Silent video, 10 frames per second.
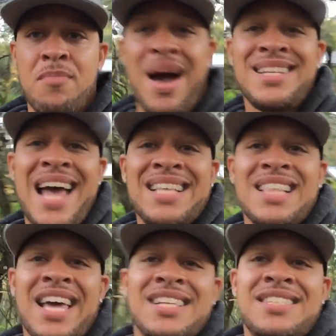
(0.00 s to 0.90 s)
My dad's
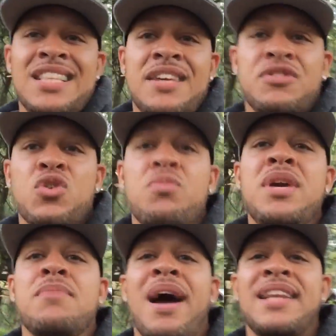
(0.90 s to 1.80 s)
legacy lives through
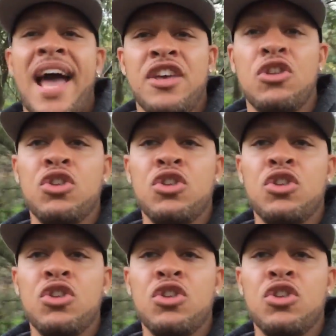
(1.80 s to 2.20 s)
me. My dad, you,